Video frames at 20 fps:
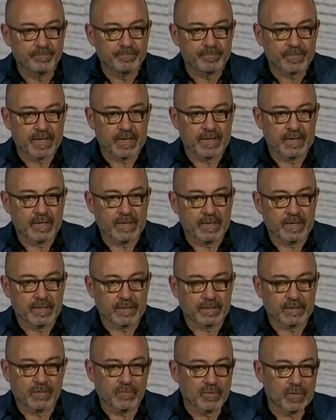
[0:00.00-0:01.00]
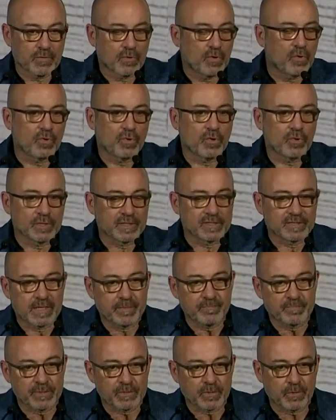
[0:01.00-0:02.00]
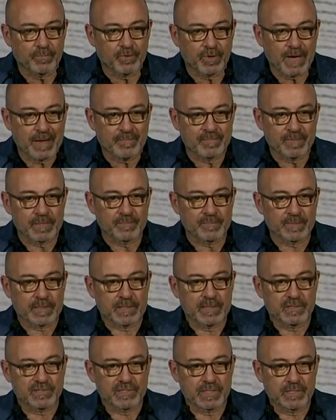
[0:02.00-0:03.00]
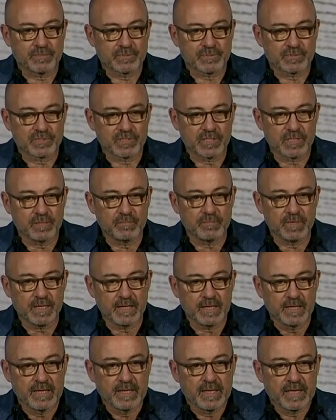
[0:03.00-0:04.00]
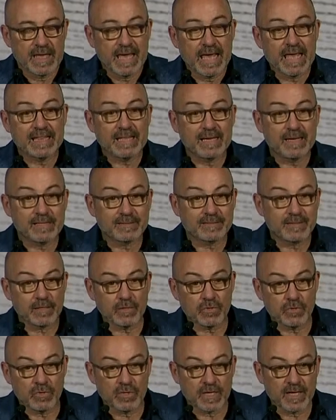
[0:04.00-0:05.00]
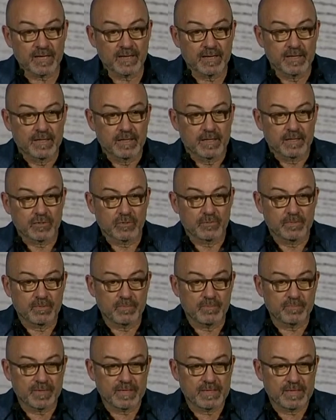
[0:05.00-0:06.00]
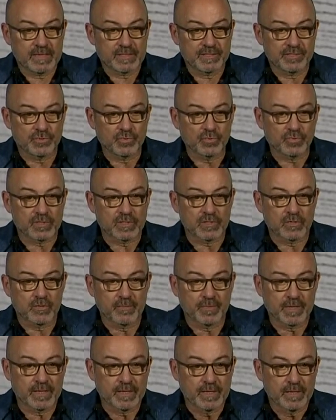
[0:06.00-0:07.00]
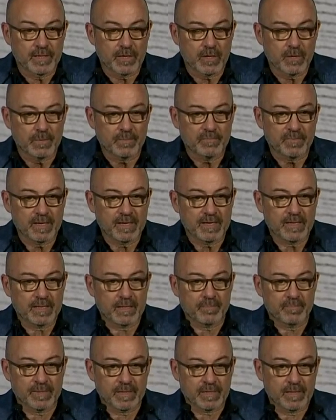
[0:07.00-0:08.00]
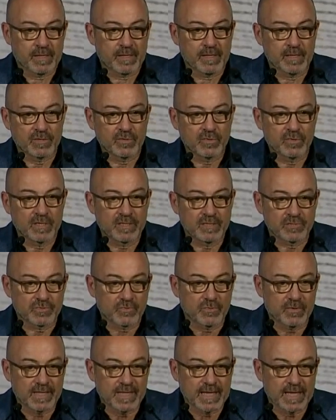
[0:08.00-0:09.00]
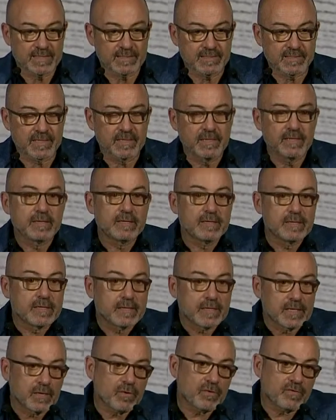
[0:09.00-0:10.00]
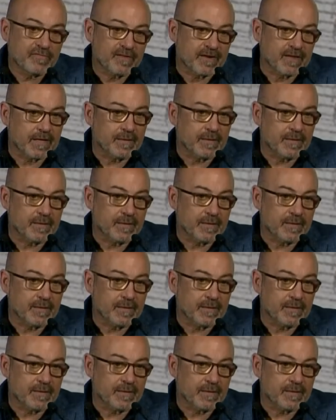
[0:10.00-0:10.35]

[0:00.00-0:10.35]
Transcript: do things just in 1 year or too rapidly, and if this is not sustainable. And at the same time, we have to be committed to reduce